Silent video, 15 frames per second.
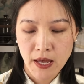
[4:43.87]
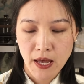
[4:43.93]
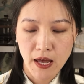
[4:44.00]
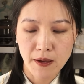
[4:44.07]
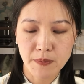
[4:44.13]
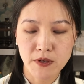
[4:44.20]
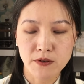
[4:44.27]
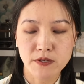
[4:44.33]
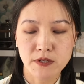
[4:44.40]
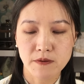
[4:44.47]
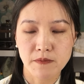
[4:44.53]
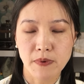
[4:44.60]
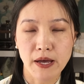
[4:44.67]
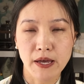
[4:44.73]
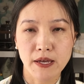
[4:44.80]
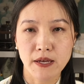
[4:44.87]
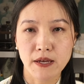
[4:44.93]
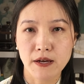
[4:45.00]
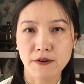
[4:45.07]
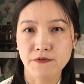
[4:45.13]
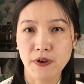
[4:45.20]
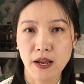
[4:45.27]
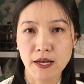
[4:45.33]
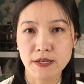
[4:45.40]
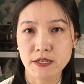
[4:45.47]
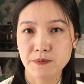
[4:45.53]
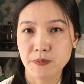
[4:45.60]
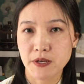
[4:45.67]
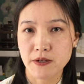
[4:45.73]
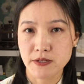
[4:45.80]
I'm using my
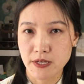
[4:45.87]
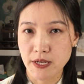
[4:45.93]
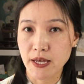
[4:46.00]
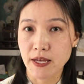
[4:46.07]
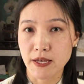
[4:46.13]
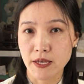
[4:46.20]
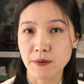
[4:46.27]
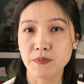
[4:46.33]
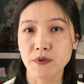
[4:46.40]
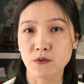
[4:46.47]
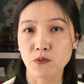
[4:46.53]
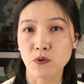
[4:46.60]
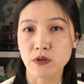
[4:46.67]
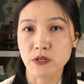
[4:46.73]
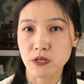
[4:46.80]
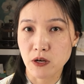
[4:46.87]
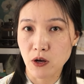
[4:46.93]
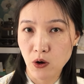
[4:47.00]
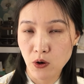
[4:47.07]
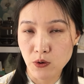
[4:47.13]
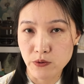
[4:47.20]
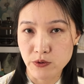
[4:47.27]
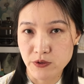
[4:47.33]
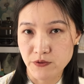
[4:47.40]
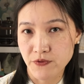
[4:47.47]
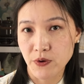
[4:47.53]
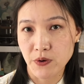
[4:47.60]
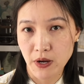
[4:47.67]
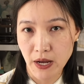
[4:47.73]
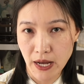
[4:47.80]
flask because it can keep the water cold
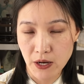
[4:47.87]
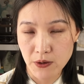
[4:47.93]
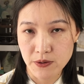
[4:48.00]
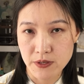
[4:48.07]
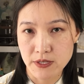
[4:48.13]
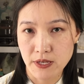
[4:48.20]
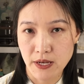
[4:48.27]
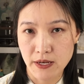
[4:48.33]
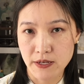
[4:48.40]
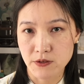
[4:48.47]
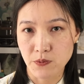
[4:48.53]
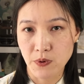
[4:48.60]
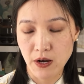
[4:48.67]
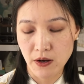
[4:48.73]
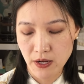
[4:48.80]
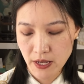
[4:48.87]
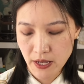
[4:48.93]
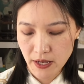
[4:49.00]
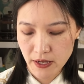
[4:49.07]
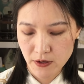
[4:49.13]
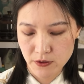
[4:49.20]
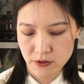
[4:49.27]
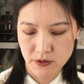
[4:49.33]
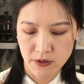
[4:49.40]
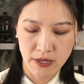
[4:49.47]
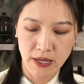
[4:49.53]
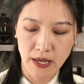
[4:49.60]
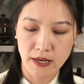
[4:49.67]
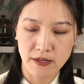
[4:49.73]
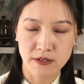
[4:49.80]
for hours as well, and also
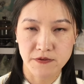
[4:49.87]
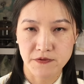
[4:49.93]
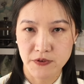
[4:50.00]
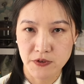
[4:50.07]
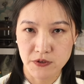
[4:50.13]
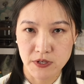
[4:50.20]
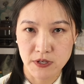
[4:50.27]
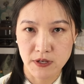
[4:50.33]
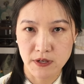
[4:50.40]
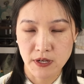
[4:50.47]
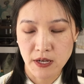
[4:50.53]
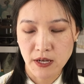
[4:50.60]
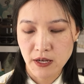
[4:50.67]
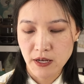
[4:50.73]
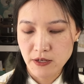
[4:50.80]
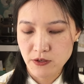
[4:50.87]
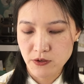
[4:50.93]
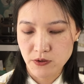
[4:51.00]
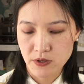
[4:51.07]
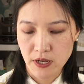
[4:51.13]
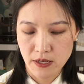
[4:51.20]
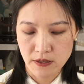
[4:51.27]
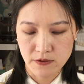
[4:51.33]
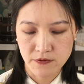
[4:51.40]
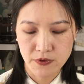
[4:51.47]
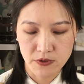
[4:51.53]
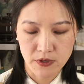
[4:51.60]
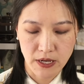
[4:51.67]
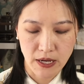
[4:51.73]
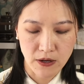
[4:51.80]
it has a filter. so it can
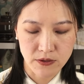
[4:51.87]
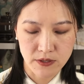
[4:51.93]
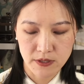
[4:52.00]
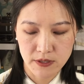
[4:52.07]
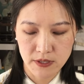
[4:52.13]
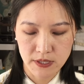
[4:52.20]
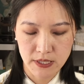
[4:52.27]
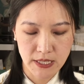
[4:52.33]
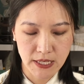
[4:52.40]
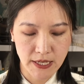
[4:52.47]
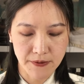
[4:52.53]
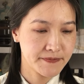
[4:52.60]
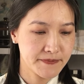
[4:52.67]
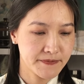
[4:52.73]
filter out the tea.